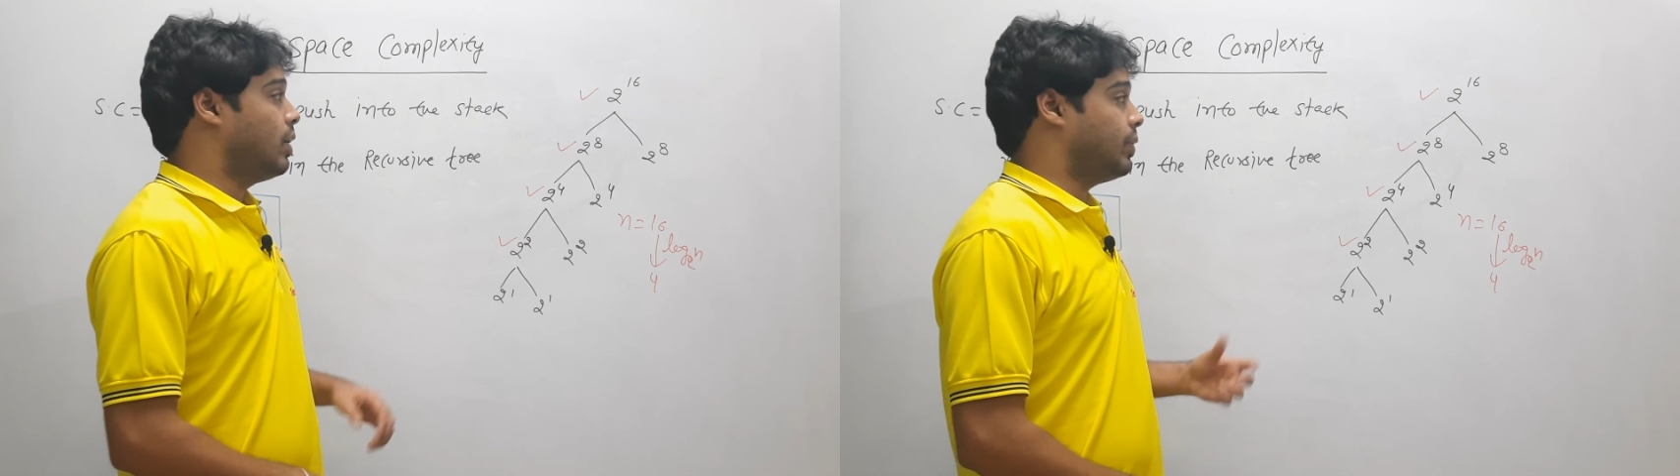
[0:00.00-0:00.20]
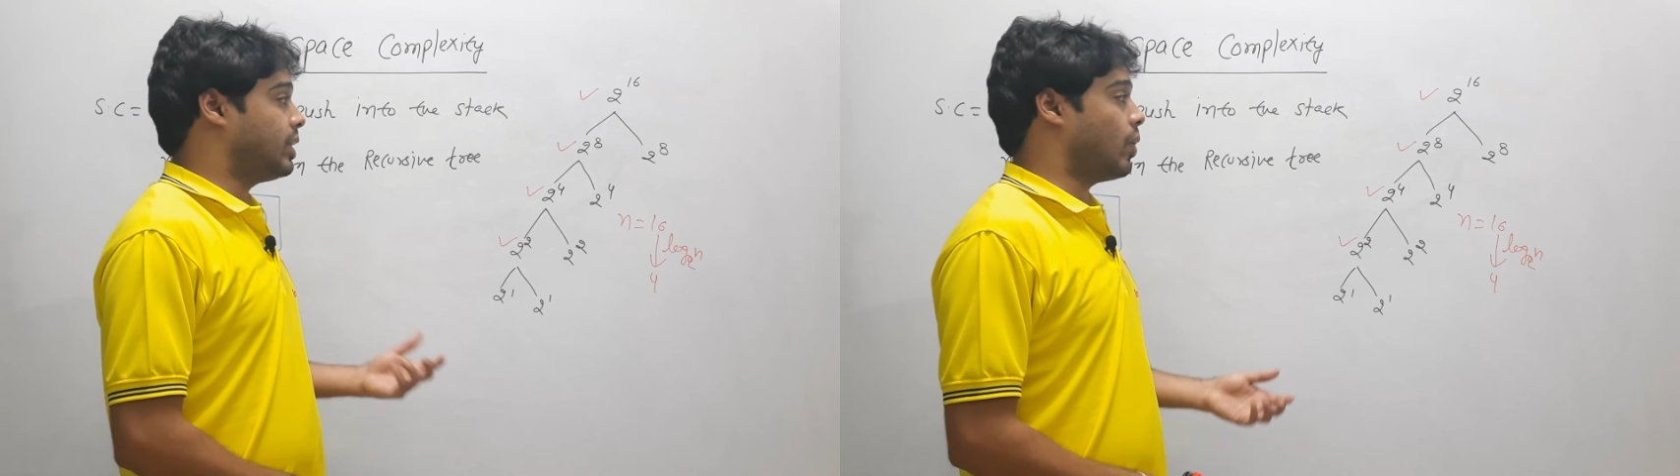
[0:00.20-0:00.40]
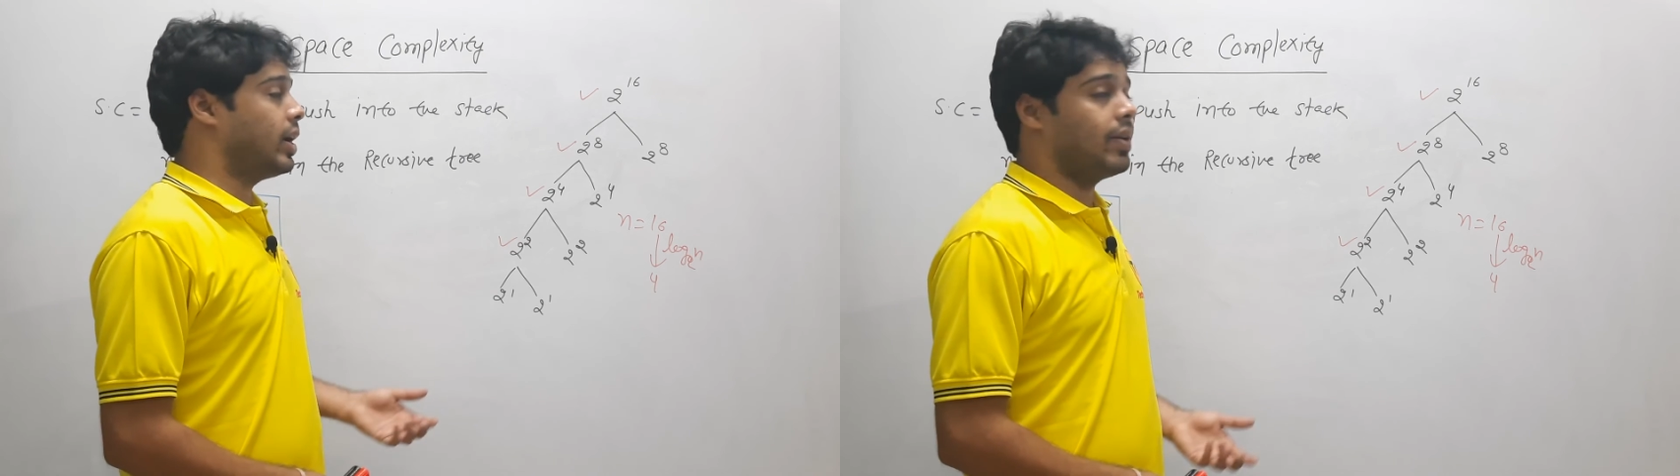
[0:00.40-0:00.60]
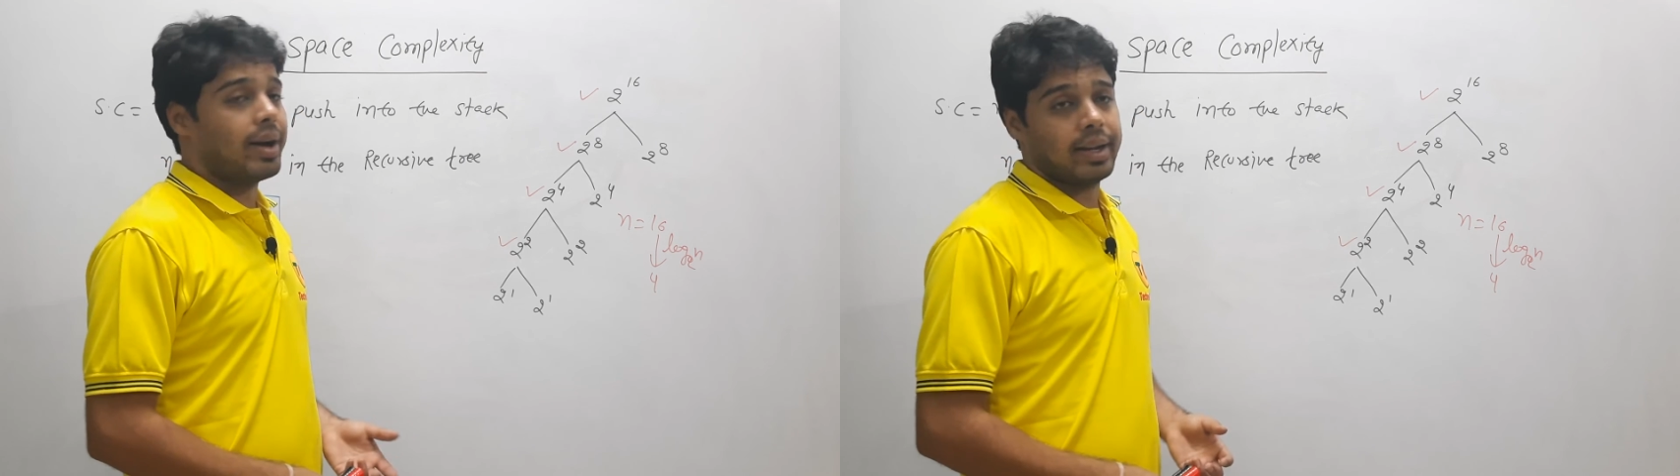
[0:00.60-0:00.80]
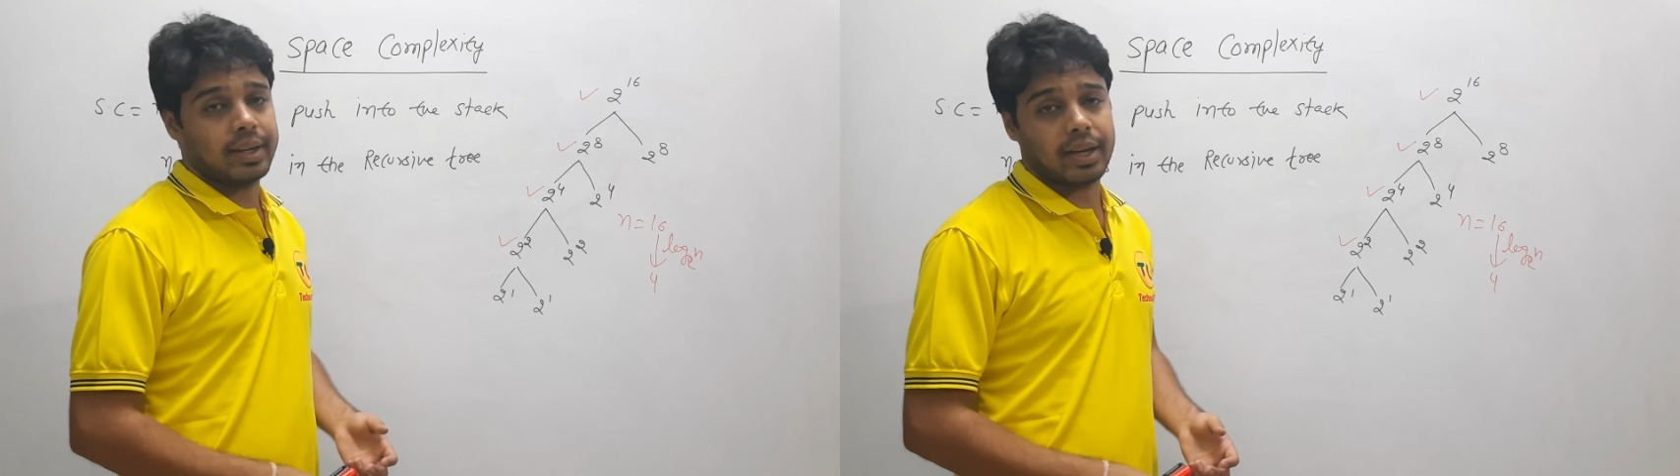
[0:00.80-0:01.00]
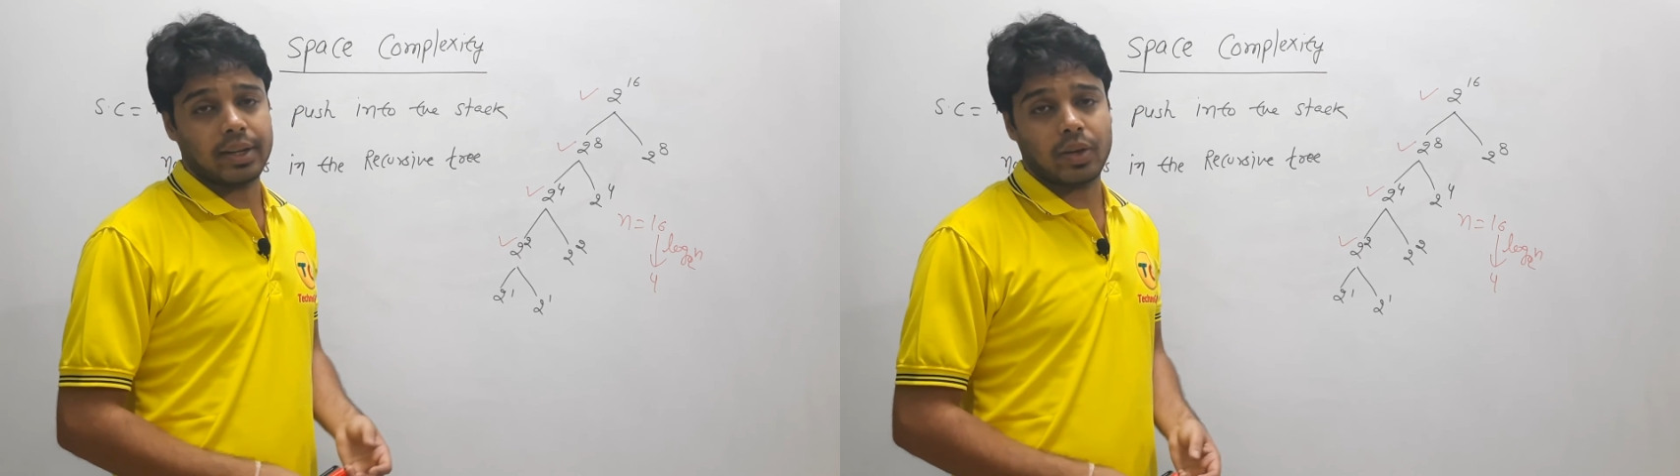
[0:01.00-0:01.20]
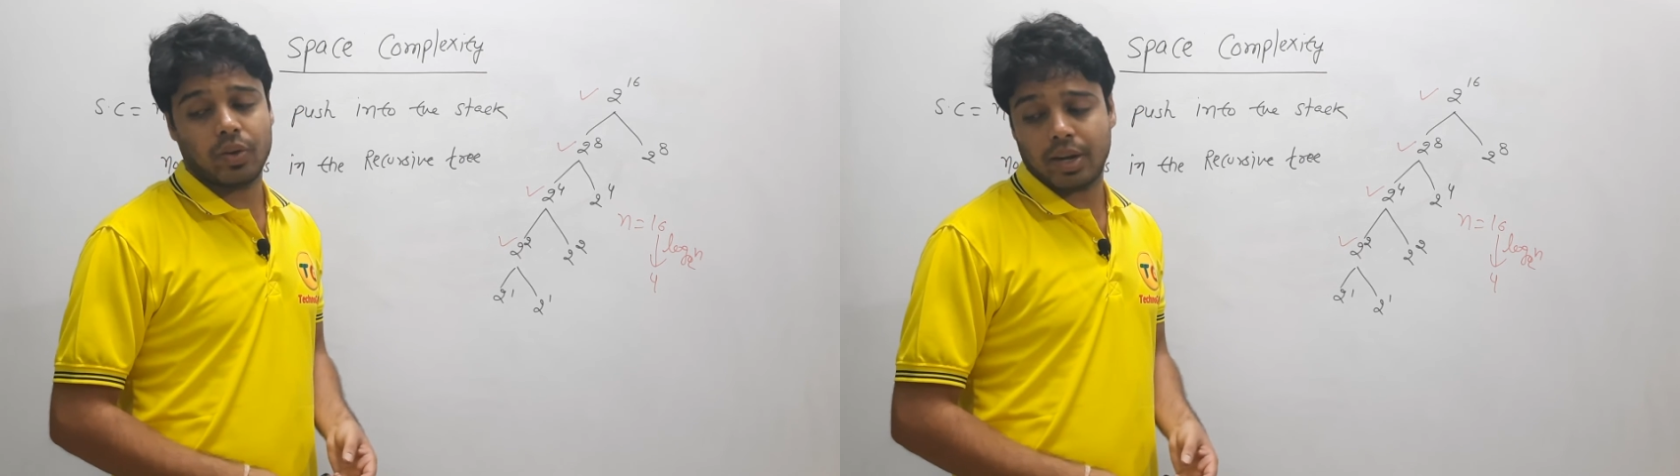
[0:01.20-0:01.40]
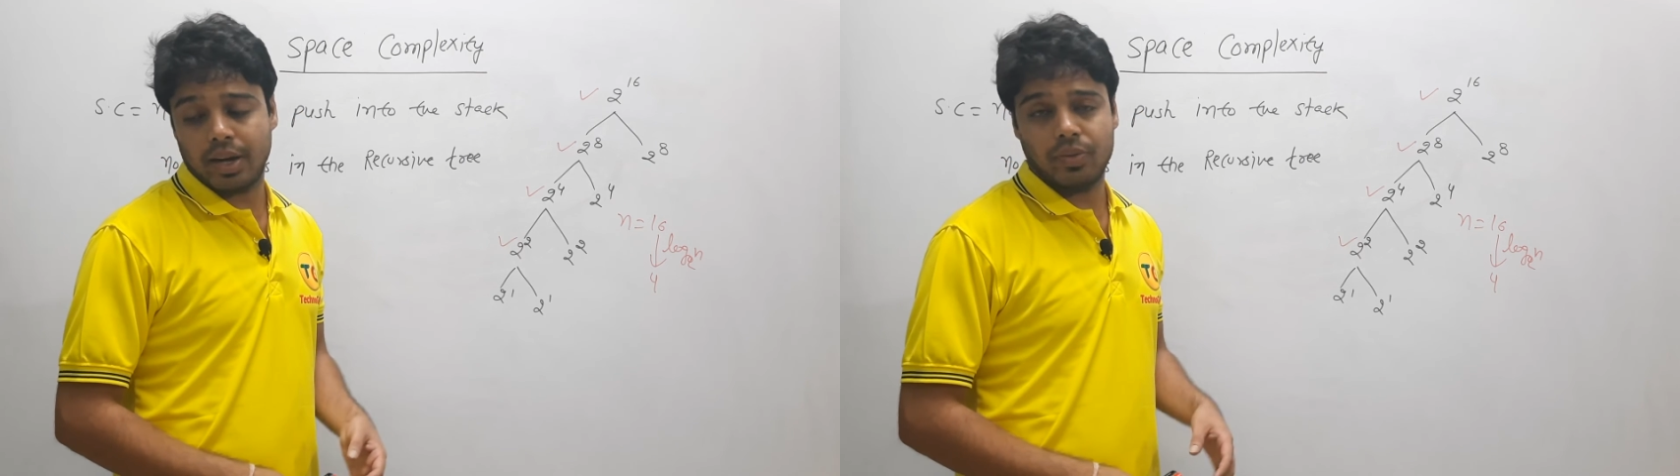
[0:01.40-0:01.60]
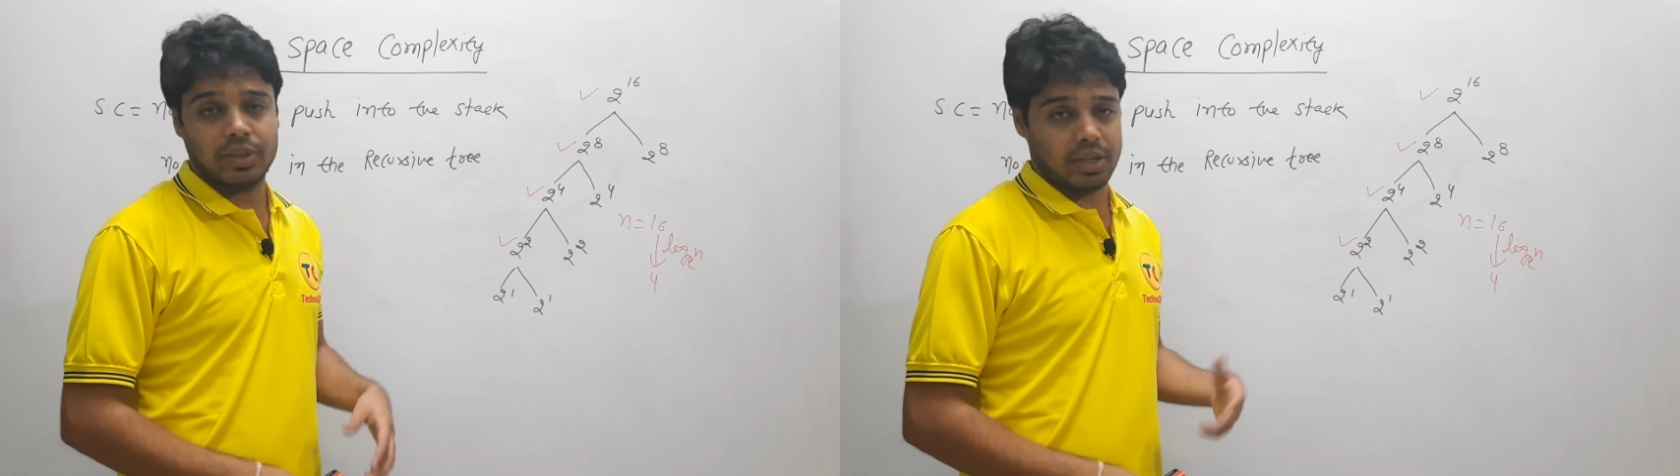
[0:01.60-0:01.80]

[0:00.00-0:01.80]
without divide and conquer and with